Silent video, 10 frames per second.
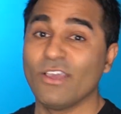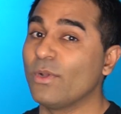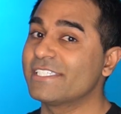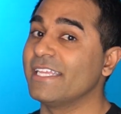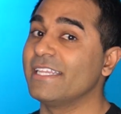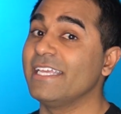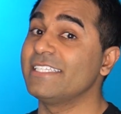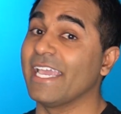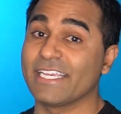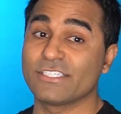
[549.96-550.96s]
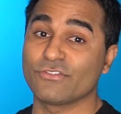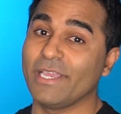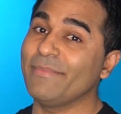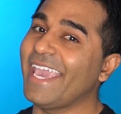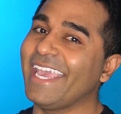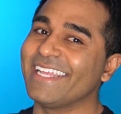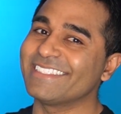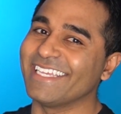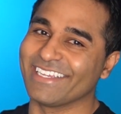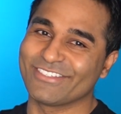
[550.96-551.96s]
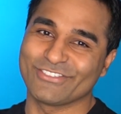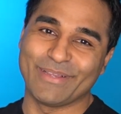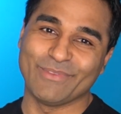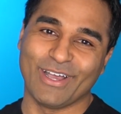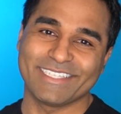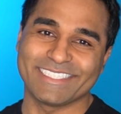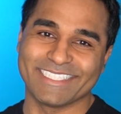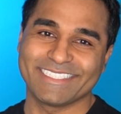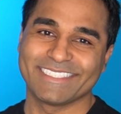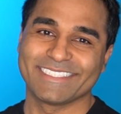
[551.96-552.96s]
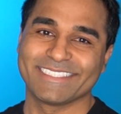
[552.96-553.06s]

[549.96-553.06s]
which can lead to extreme gains and extreme losses.